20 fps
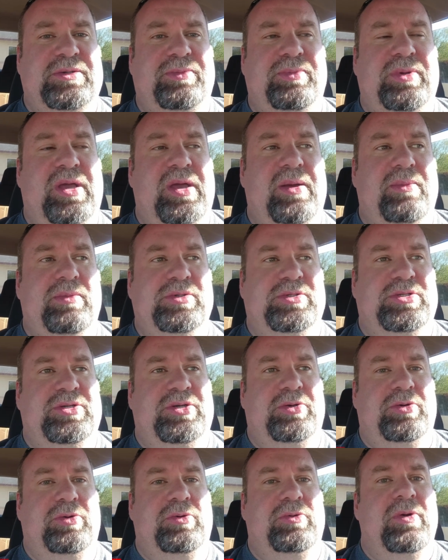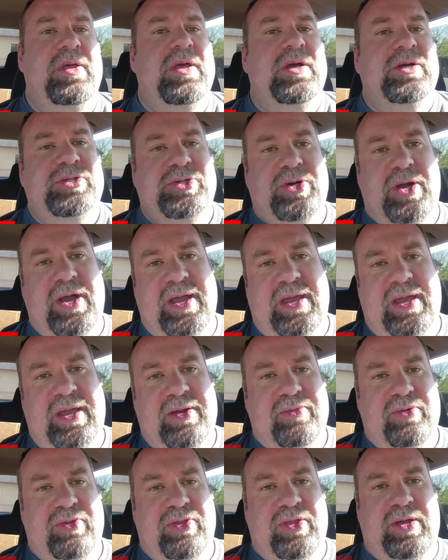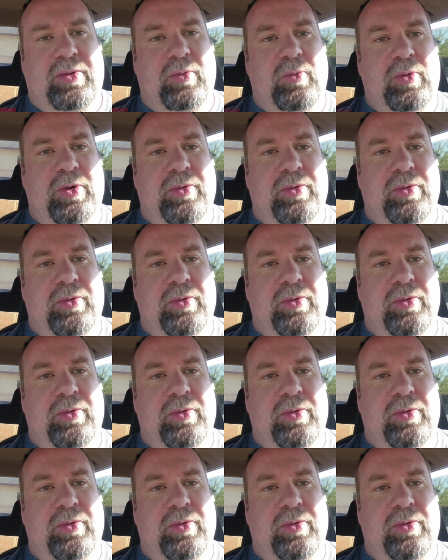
to be able to track everything.